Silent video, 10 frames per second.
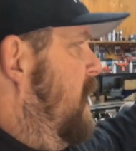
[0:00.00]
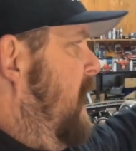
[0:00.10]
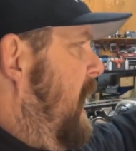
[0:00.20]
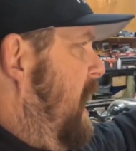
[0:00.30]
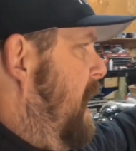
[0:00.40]

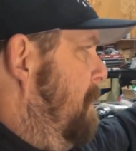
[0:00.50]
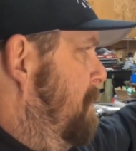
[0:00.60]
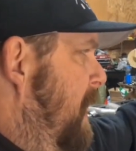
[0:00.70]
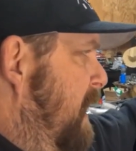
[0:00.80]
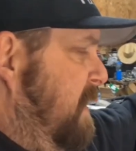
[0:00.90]

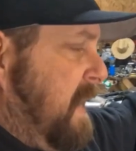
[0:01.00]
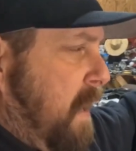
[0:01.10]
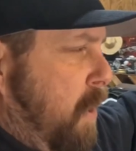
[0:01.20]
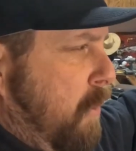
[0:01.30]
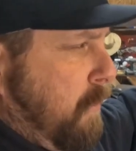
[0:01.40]
But they
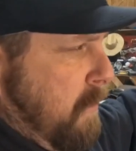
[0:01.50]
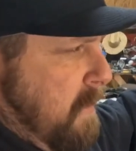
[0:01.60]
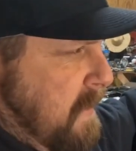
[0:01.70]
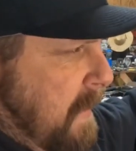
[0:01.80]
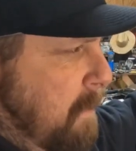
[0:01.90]
all do the
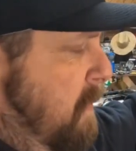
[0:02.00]
same